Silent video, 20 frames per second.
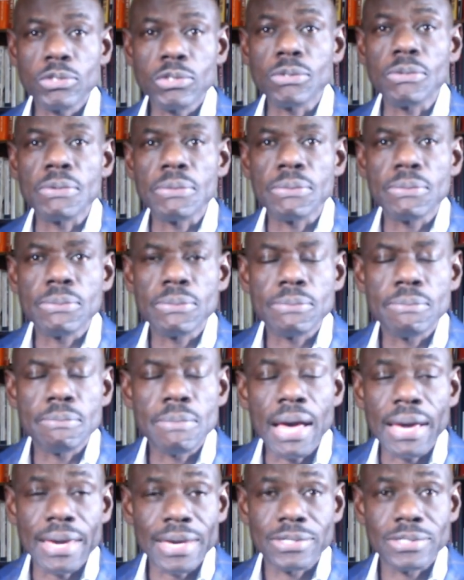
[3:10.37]
to
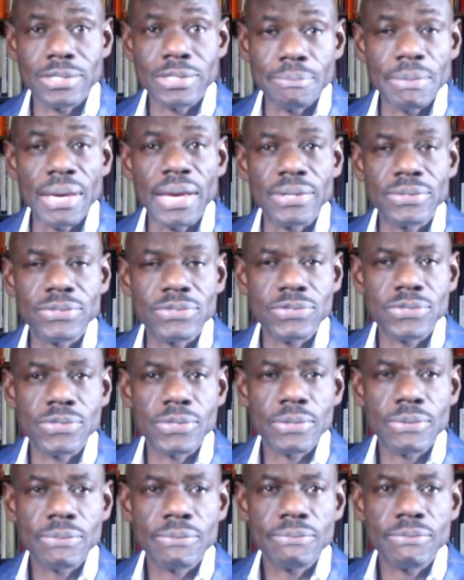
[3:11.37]
market demands.